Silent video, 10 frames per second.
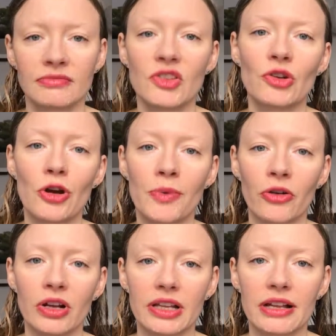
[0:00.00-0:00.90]
So I hope I
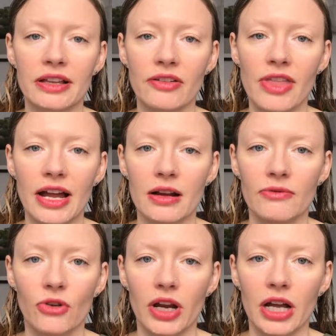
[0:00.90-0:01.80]
really cleared that up
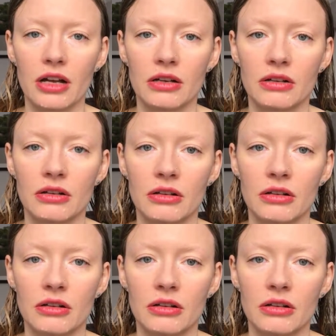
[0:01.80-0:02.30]
for you.